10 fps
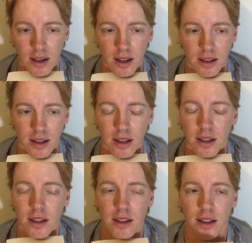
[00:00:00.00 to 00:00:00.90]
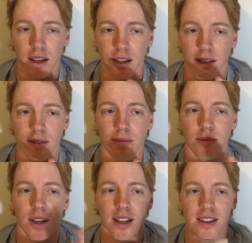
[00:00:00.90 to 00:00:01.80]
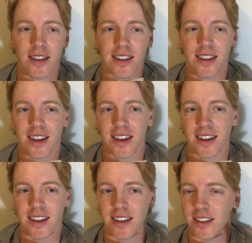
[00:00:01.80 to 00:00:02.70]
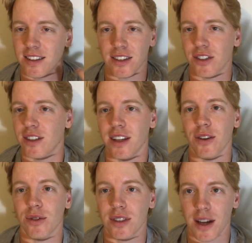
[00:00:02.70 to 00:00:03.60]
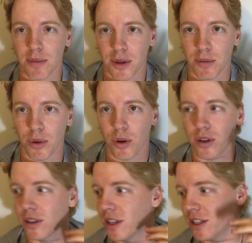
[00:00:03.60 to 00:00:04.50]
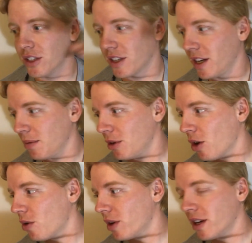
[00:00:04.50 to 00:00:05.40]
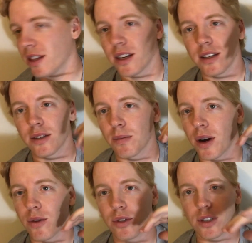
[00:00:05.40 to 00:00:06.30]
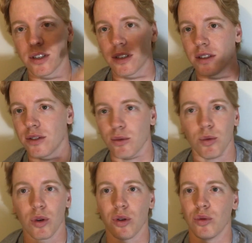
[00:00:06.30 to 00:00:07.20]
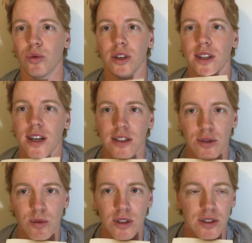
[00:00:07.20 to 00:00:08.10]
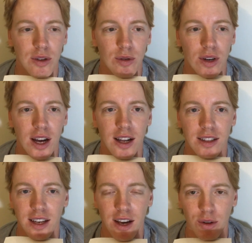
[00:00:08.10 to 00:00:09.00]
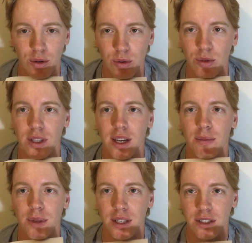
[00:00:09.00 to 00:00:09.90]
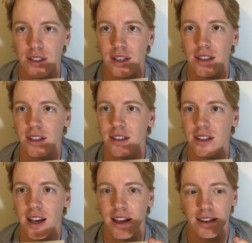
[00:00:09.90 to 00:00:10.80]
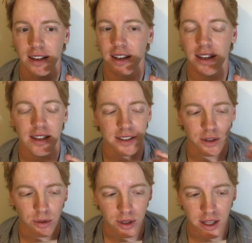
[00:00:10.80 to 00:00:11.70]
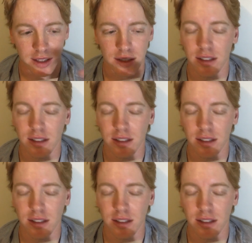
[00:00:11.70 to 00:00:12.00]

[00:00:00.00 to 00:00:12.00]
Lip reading: and they essentially they don't stop at the border, they just keep going, and then it's about just as the world realizes what's going on, like, how cool would that be? Just like in The Stand, as they realize the